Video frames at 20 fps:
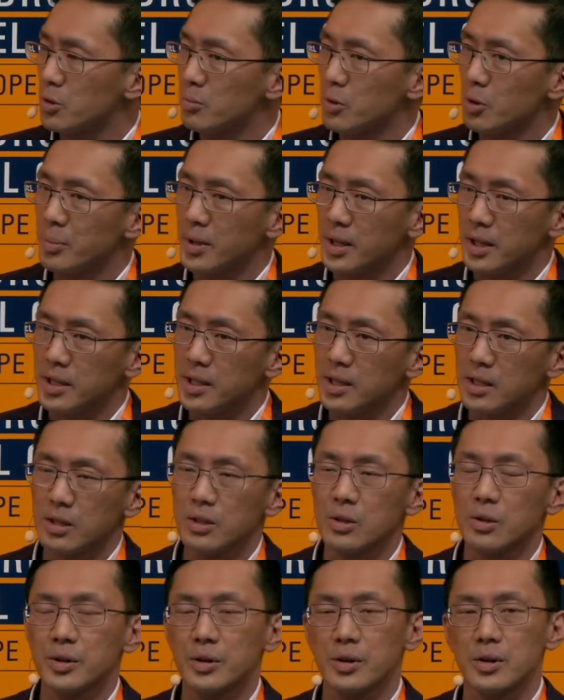mobility,
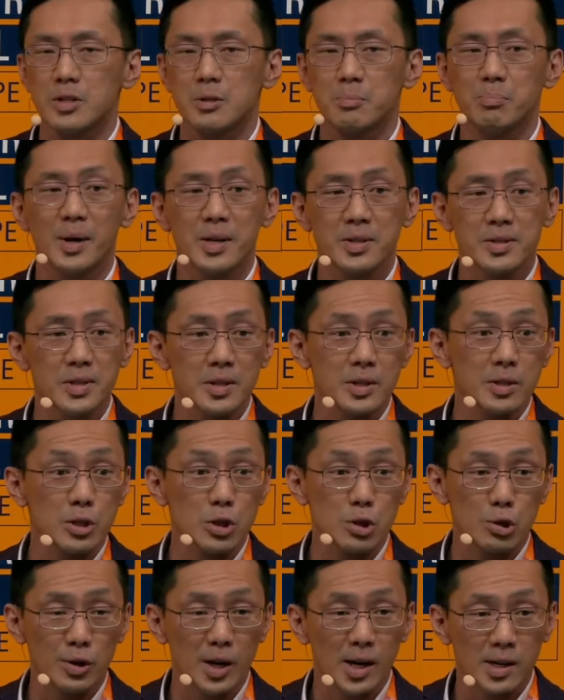there's buses,
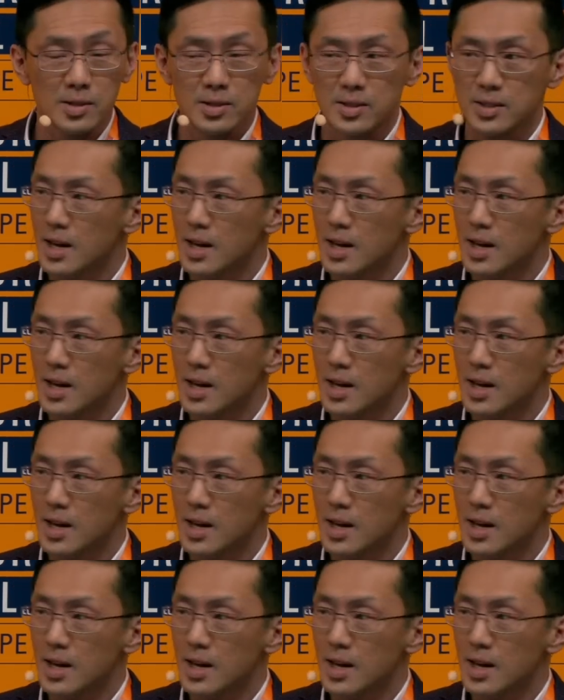trucks,